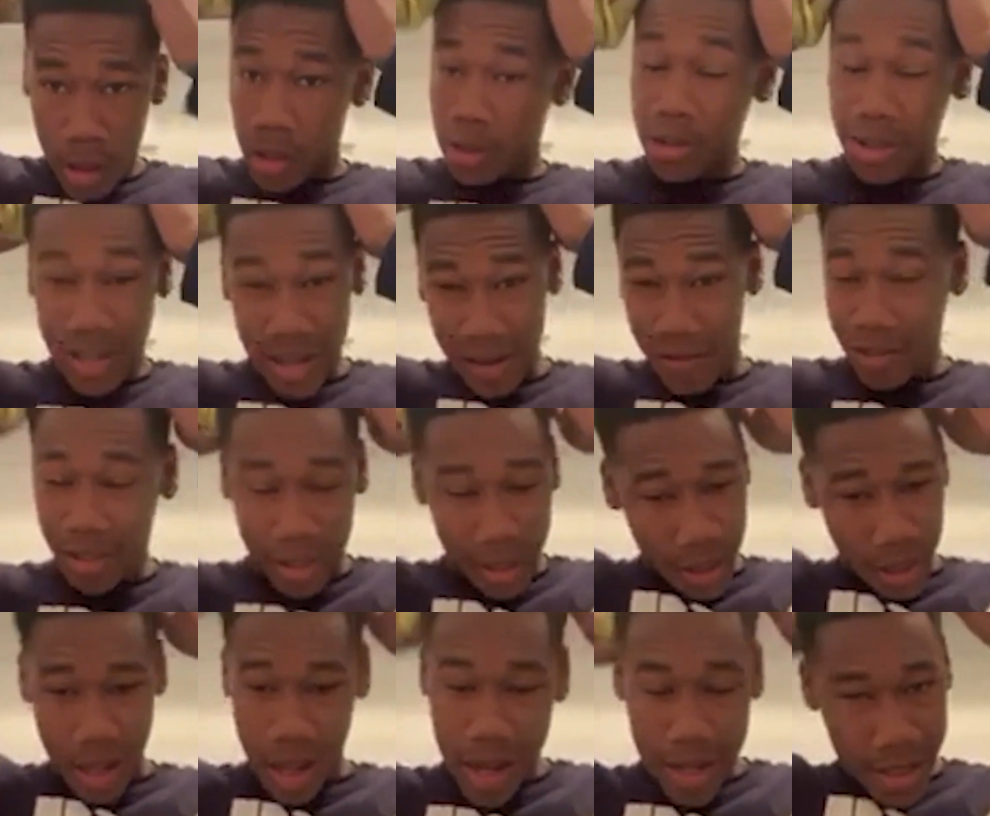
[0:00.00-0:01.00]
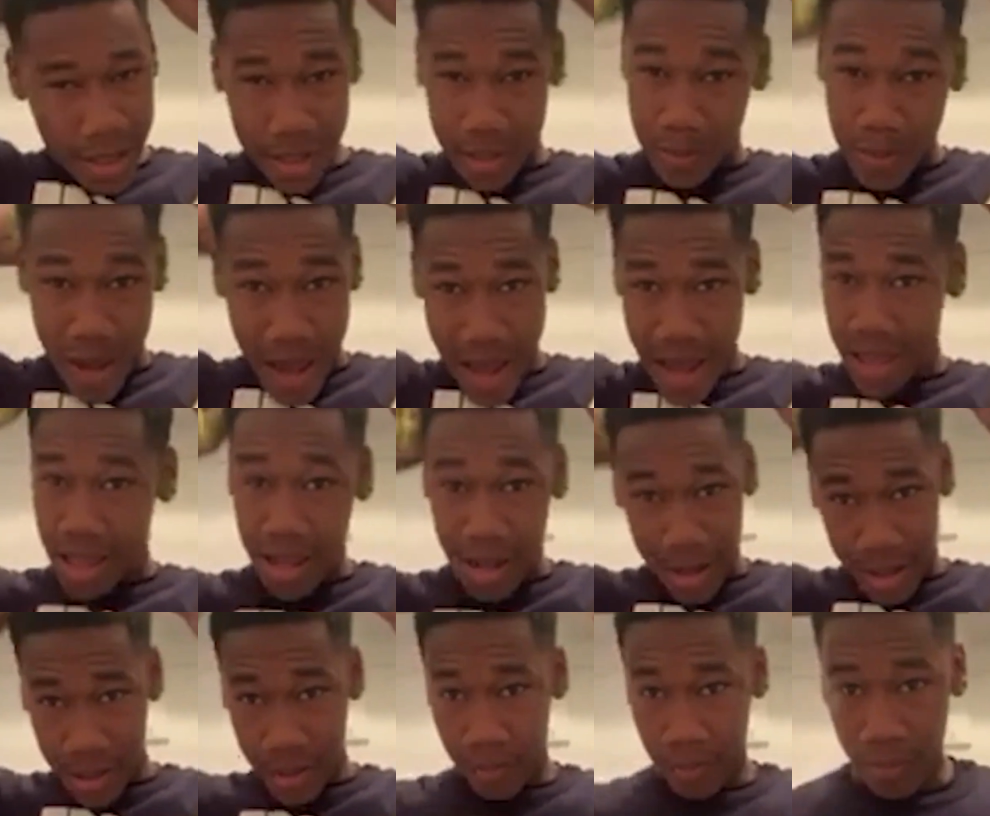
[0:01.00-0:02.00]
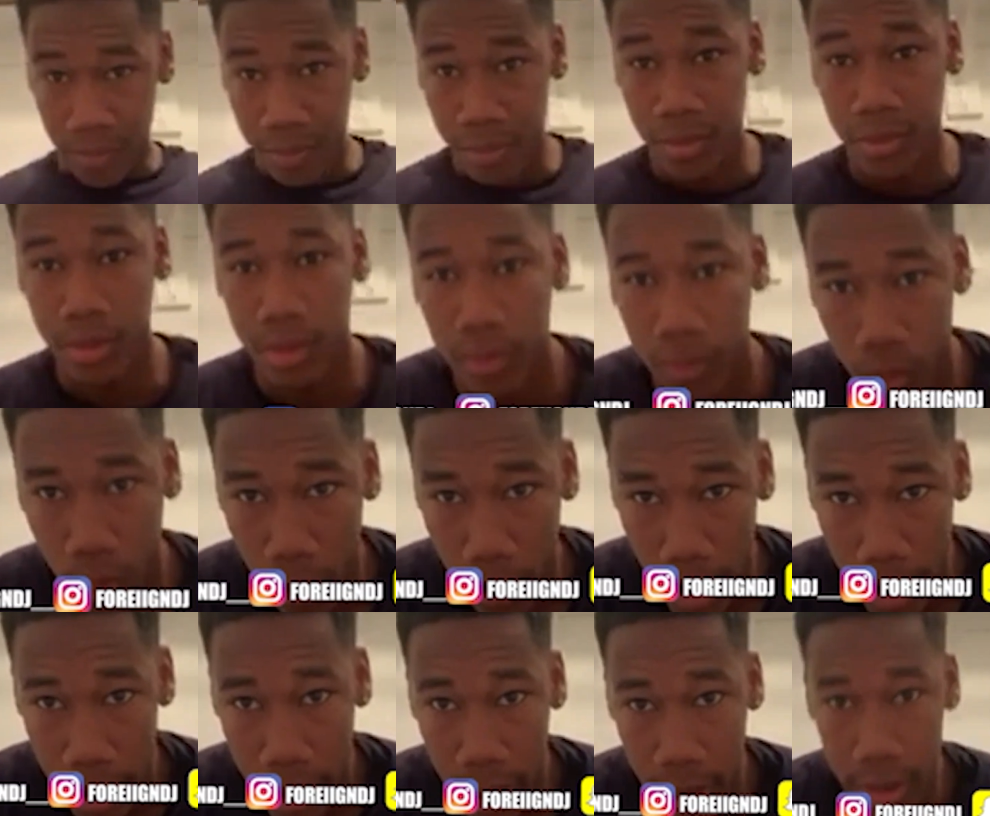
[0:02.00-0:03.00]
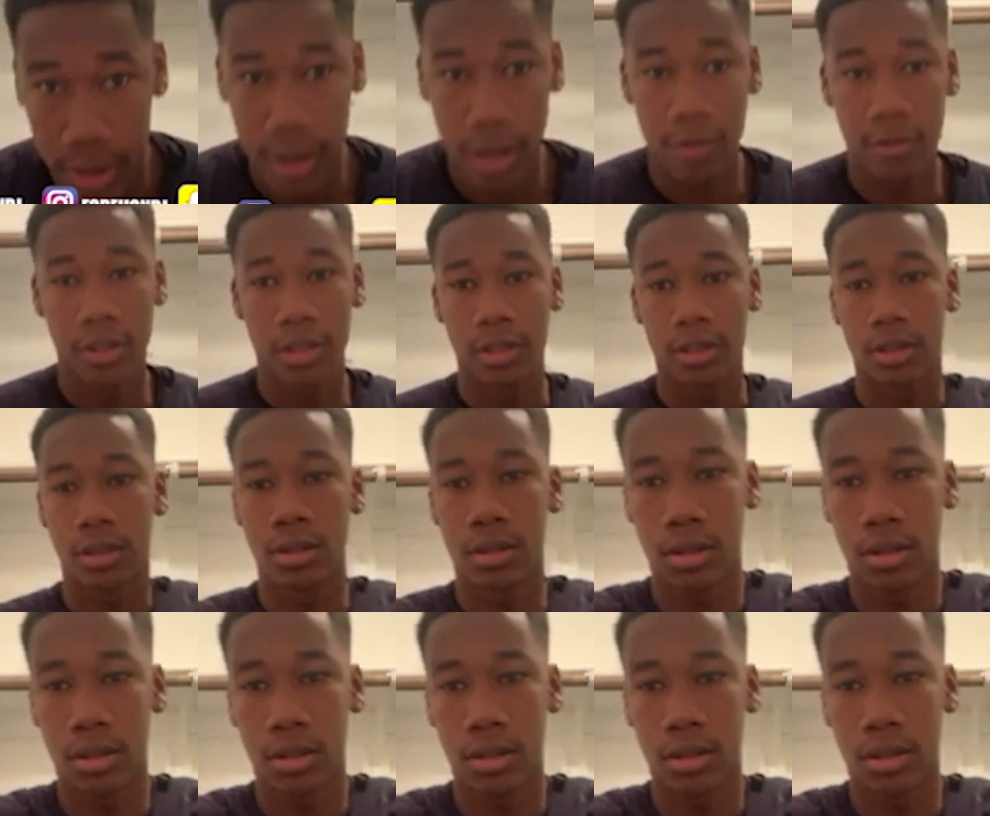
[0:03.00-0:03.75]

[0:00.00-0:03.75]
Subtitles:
you can't really, the lighting is bad, like with my hair, it's not really